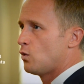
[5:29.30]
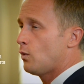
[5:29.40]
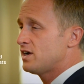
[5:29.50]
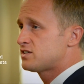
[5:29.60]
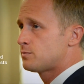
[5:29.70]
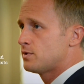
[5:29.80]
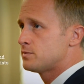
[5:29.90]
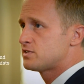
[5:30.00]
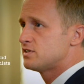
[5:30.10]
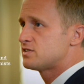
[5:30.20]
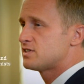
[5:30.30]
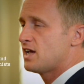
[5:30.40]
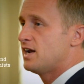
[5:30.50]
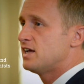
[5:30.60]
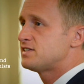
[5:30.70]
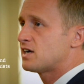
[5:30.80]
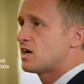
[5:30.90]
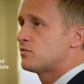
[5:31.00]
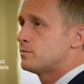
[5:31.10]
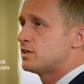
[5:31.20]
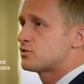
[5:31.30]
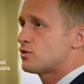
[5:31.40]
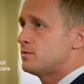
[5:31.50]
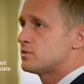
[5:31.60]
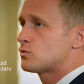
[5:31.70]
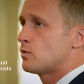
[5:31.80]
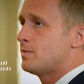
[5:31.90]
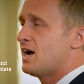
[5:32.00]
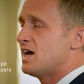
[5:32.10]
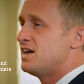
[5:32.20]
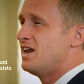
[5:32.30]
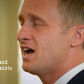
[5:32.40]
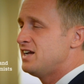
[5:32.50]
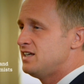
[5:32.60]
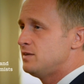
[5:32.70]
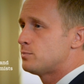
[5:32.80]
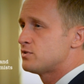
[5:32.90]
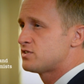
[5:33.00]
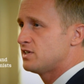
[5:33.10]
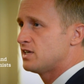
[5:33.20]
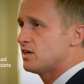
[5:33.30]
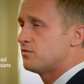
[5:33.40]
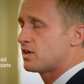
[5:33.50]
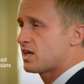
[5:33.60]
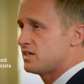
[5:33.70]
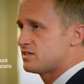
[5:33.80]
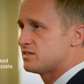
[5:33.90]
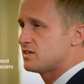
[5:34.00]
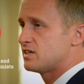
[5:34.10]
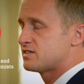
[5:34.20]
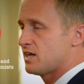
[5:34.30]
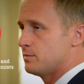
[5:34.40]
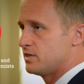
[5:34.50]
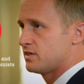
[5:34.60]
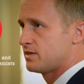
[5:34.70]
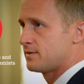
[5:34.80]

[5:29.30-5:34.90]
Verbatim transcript: White supremacists and anti-government extremists were behind 90% of the cases examined.